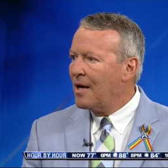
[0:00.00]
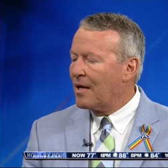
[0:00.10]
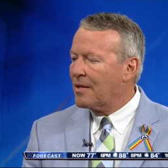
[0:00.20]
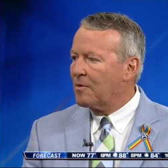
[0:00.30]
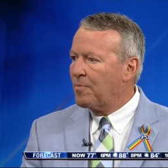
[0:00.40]

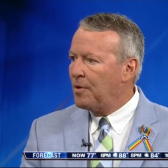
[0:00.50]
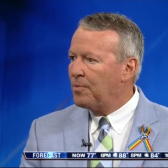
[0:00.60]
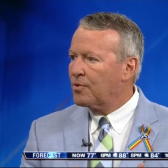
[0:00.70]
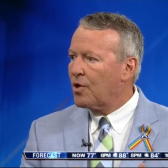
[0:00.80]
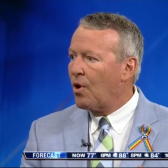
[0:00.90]
I think
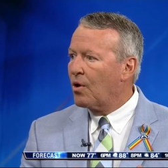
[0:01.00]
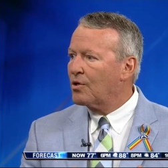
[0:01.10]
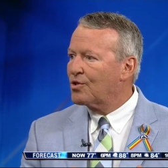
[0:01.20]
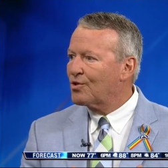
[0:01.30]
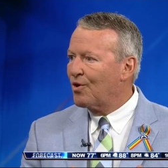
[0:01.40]
people's
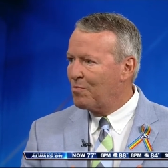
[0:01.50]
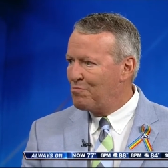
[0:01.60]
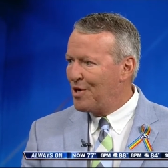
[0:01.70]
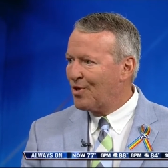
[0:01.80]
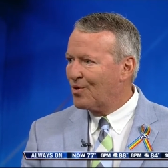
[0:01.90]
hearts are
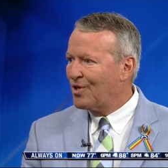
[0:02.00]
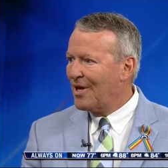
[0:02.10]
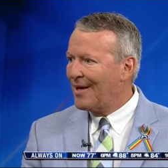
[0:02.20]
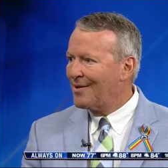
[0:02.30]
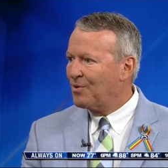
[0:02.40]
bigger
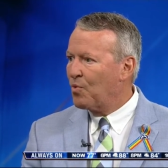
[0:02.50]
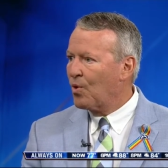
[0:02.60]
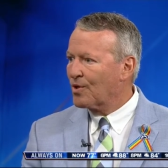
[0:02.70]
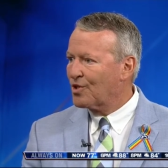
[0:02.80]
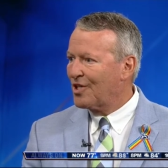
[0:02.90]
today. They're
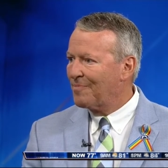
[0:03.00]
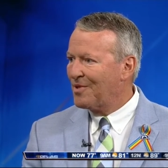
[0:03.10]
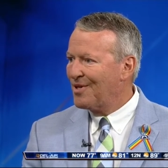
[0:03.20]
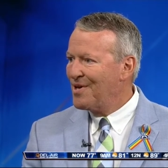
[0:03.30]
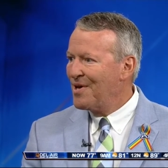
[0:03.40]
more
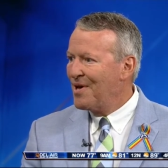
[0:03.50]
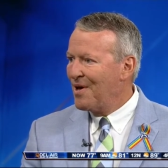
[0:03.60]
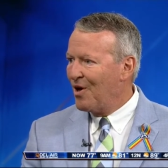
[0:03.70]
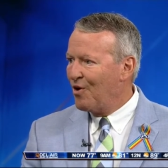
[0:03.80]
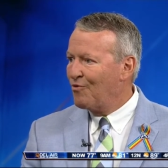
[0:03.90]
accepting
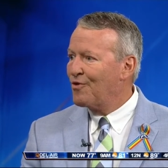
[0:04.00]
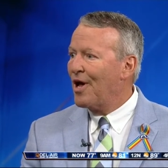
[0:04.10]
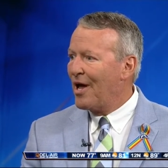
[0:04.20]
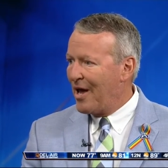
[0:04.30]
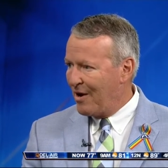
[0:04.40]
of
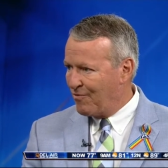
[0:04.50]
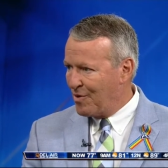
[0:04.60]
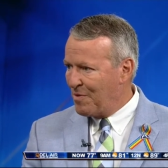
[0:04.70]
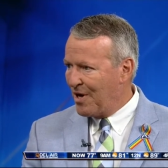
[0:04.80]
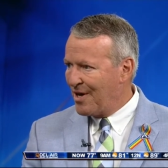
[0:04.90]

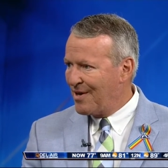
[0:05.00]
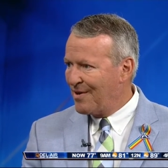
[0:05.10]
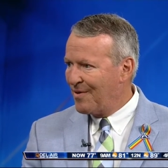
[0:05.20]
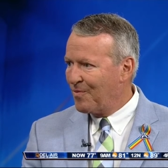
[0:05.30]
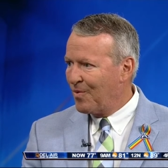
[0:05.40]
everybody, uh,